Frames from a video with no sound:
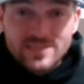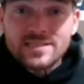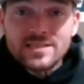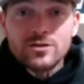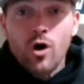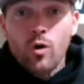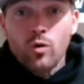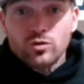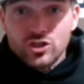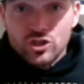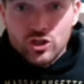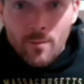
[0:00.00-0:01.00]

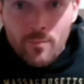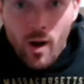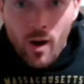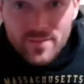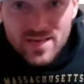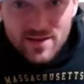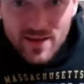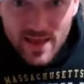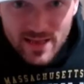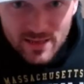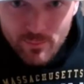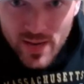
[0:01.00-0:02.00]
COs jump on me
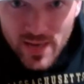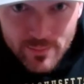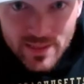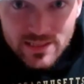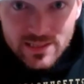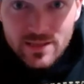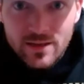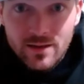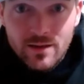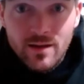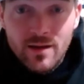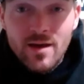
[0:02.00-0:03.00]
and pin me to
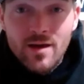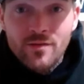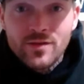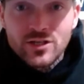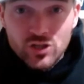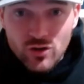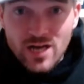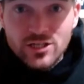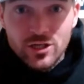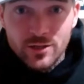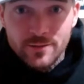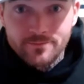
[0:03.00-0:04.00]
the
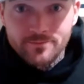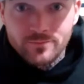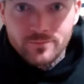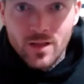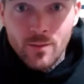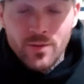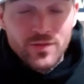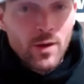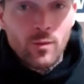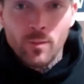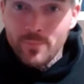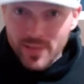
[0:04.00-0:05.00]
stretcher, but they
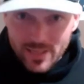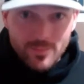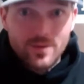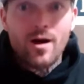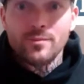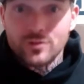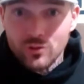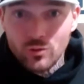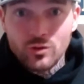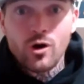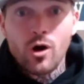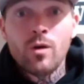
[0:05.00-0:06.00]
were beating me up
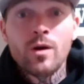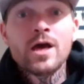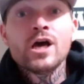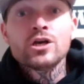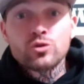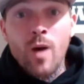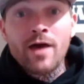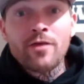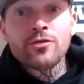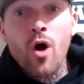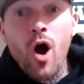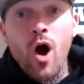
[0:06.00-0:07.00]
too, So I
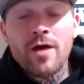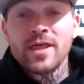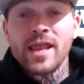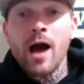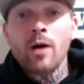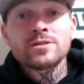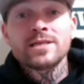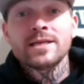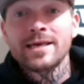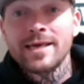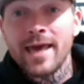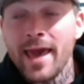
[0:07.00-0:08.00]
thought that I was in
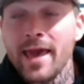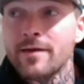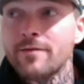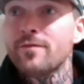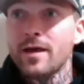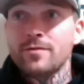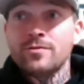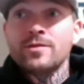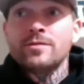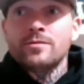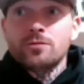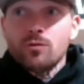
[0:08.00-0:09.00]
a cave
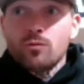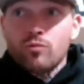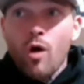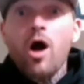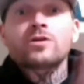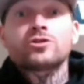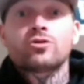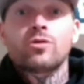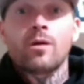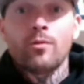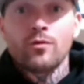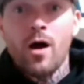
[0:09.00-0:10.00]
and the rocks
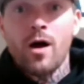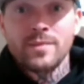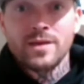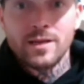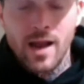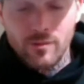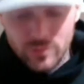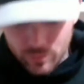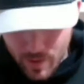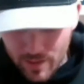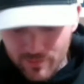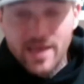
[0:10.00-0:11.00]
crumbled on me, and
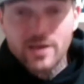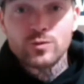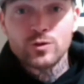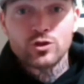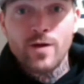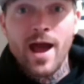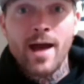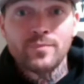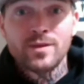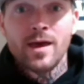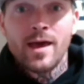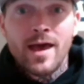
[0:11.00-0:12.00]
my legs were
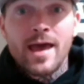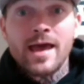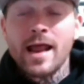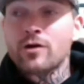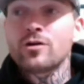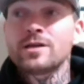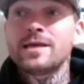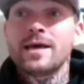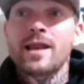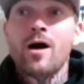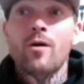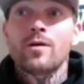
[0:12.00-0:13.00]
trapped and I couldn't
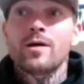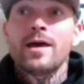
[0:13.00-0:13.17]
get out.